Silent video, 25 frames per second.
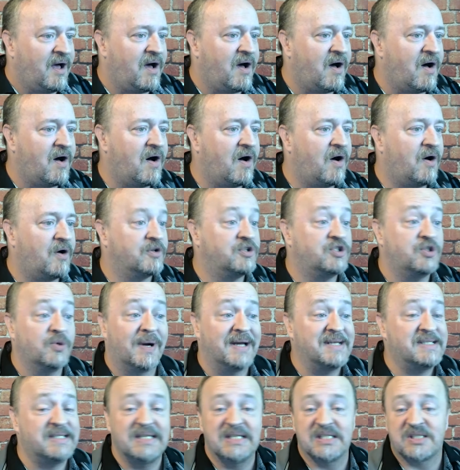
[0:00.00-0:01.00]
Oh, do
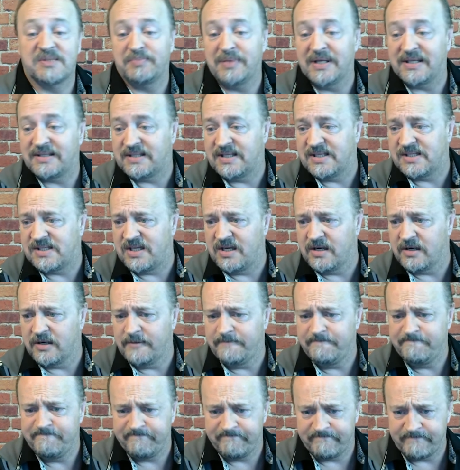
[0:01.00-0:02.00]
I see a split this
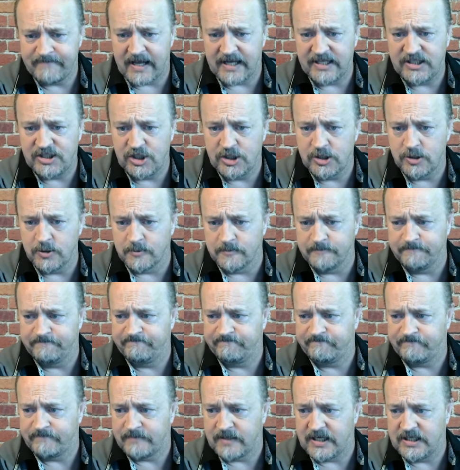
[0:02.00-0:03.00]
year? I do.
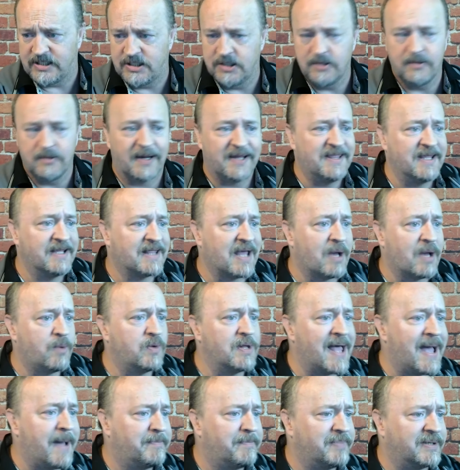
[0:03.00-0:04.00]
I do. I think that
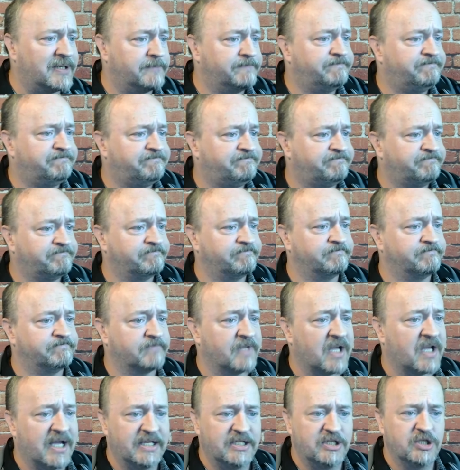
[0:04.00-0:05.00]
will happen.
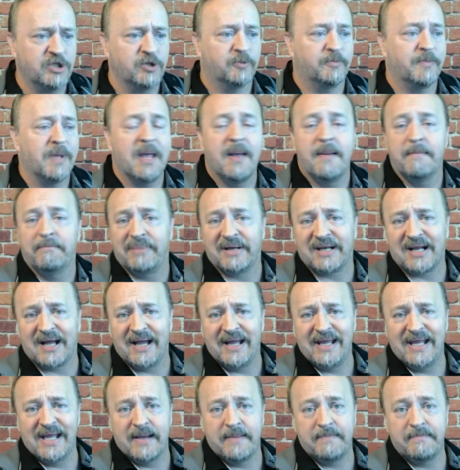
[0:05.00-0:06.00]
I do. But
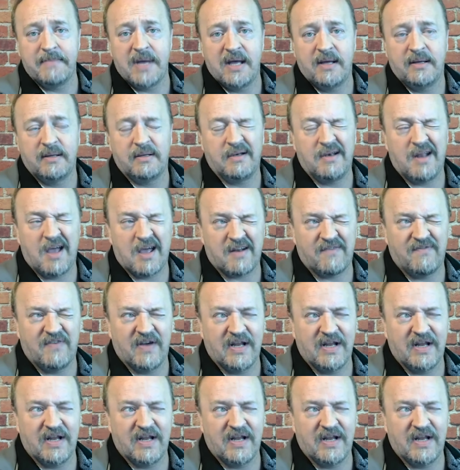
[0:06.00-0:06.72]
I am not a